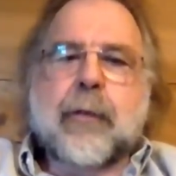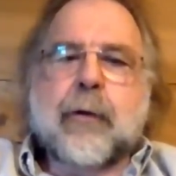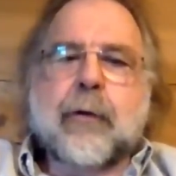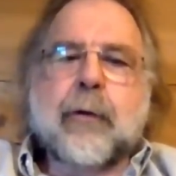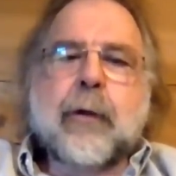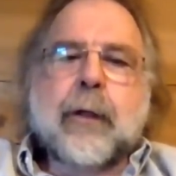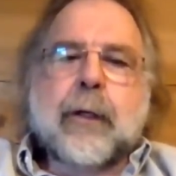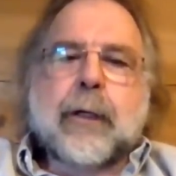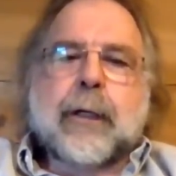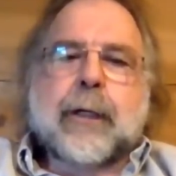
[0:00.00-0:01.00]
They're
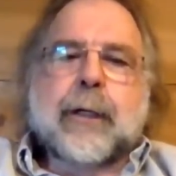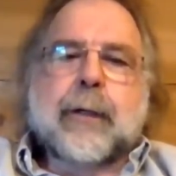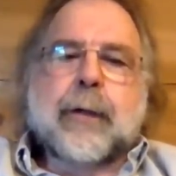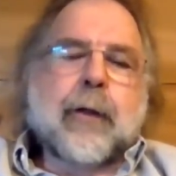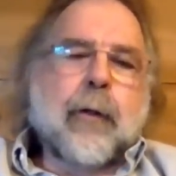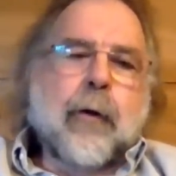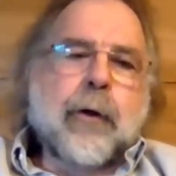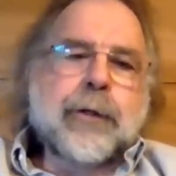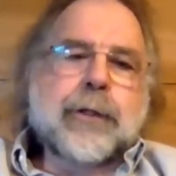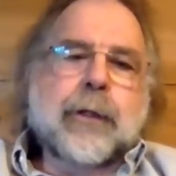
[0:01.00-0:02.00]
uh, a
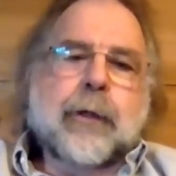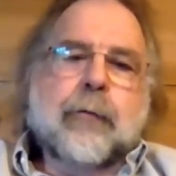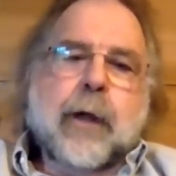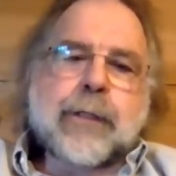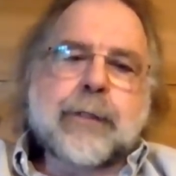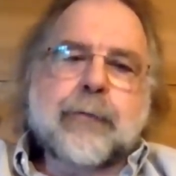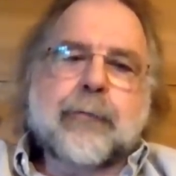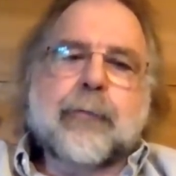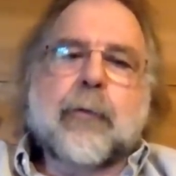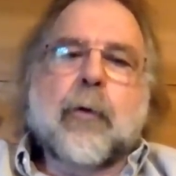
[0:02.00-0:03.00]
large,
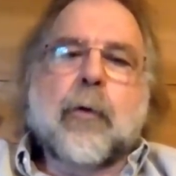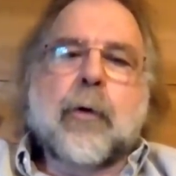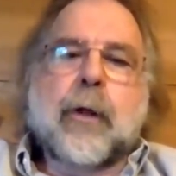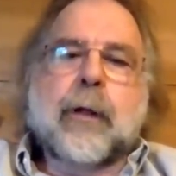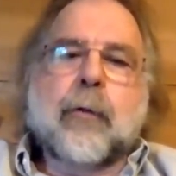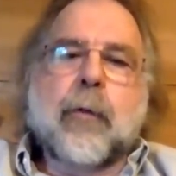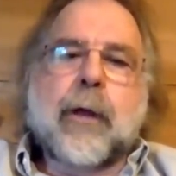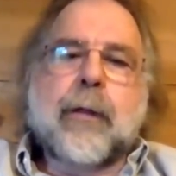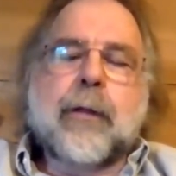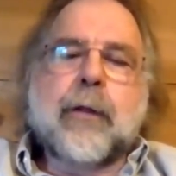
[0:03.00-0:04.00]
aggressive hornet
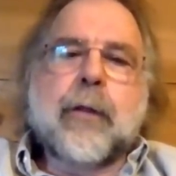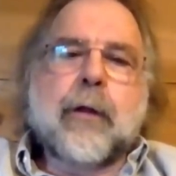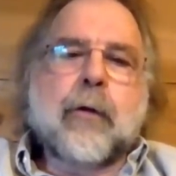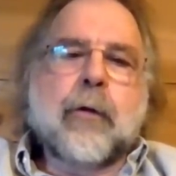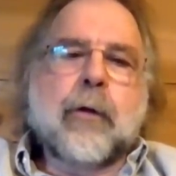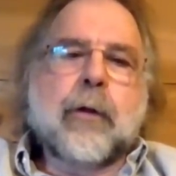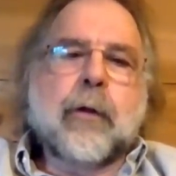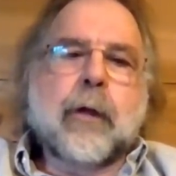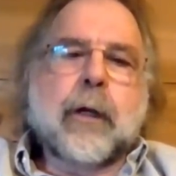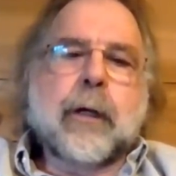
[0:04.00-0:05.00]
when they're
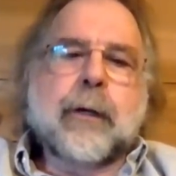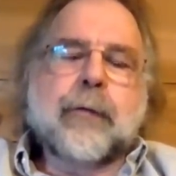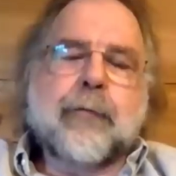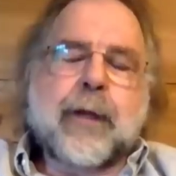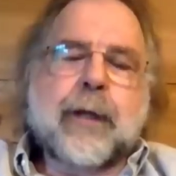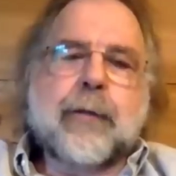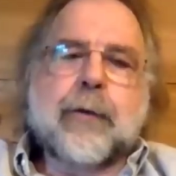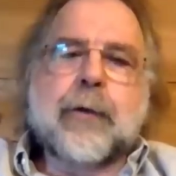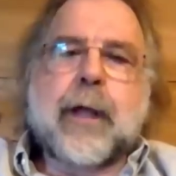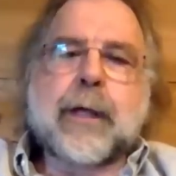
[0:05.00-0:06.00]
uh, defending
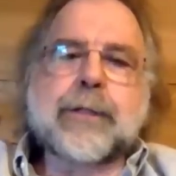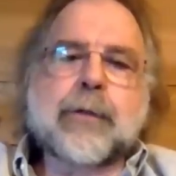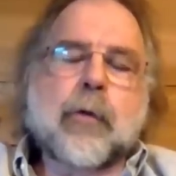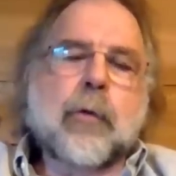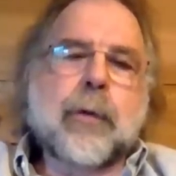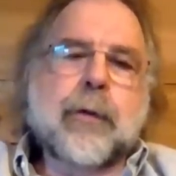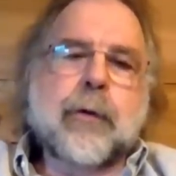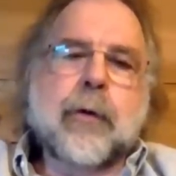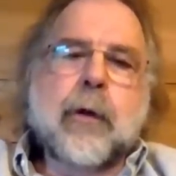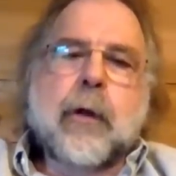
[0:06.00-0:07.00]
their nest or when
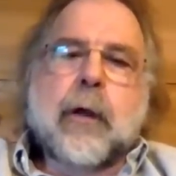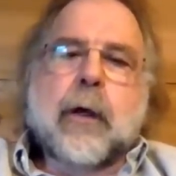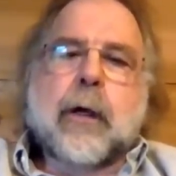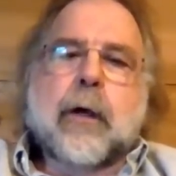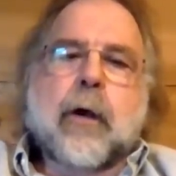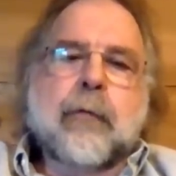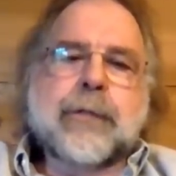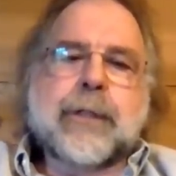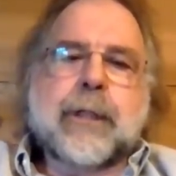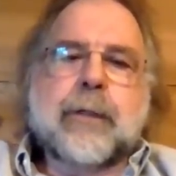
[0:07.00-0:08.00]
they're uh,
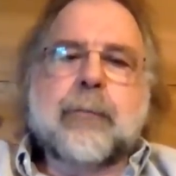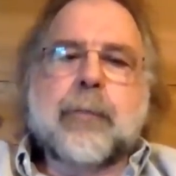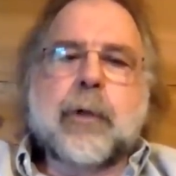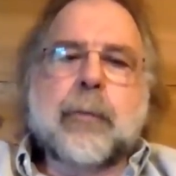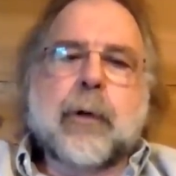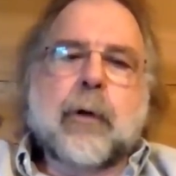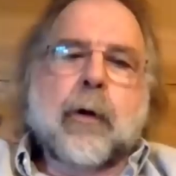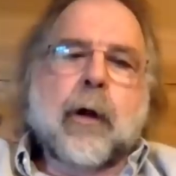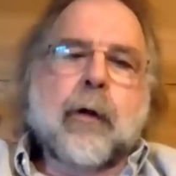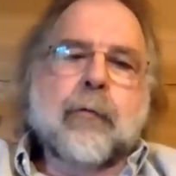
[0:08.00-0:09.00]
harvesting pupa or
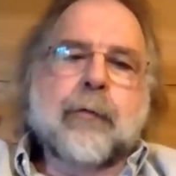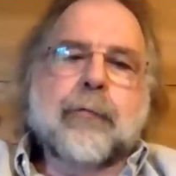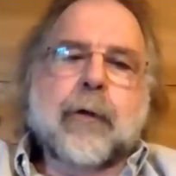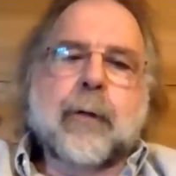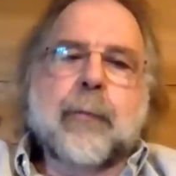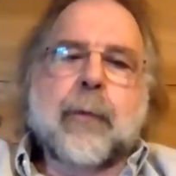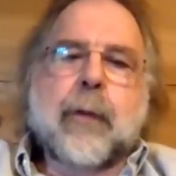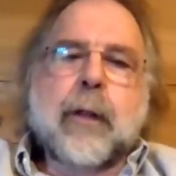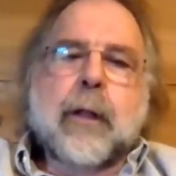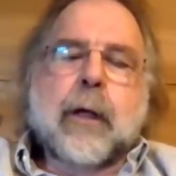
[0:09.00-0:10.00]
larvae from
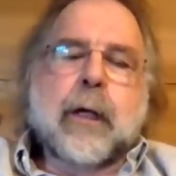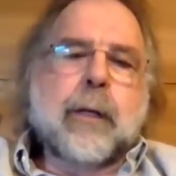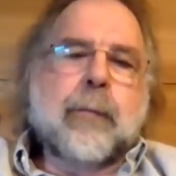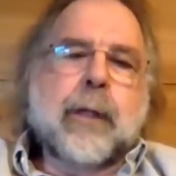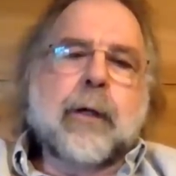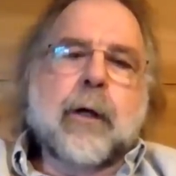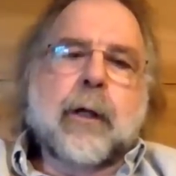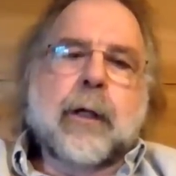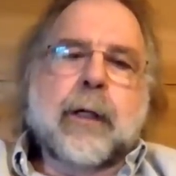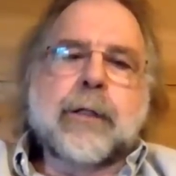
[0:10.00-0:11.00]
honeybee
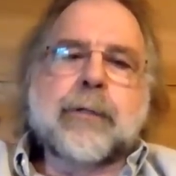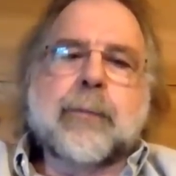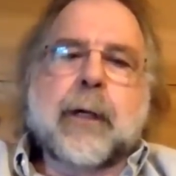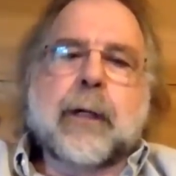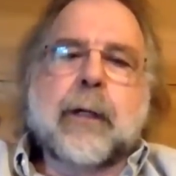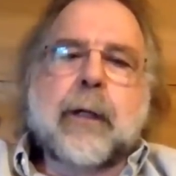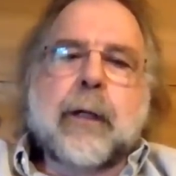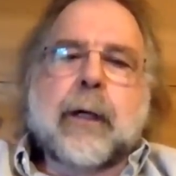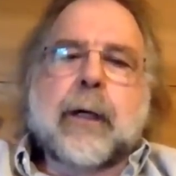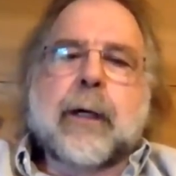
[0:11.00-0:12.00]
colonies, but
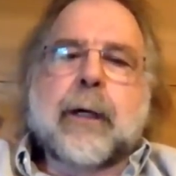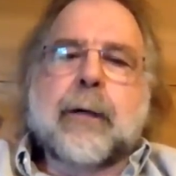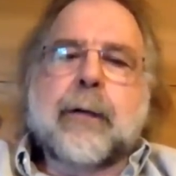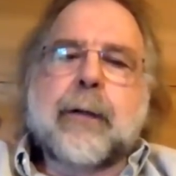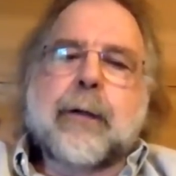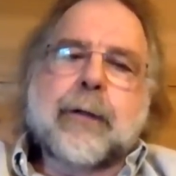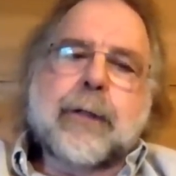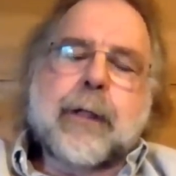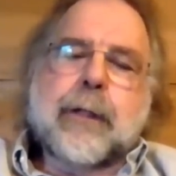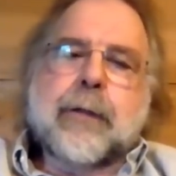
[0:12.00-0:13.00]
uh, you know
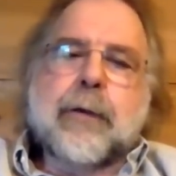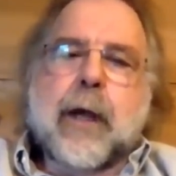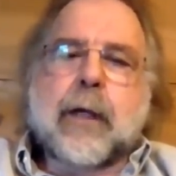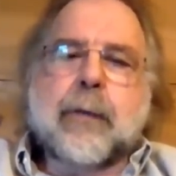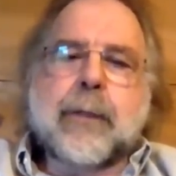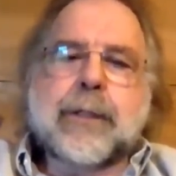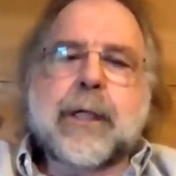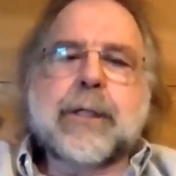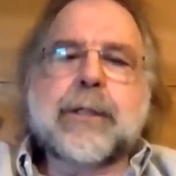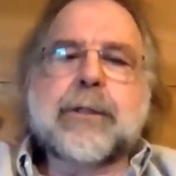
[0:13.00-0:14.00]
they're not going to be
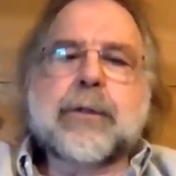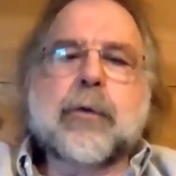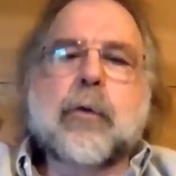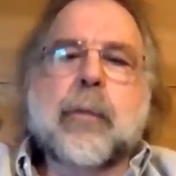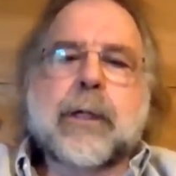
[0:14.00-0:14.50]
chasing school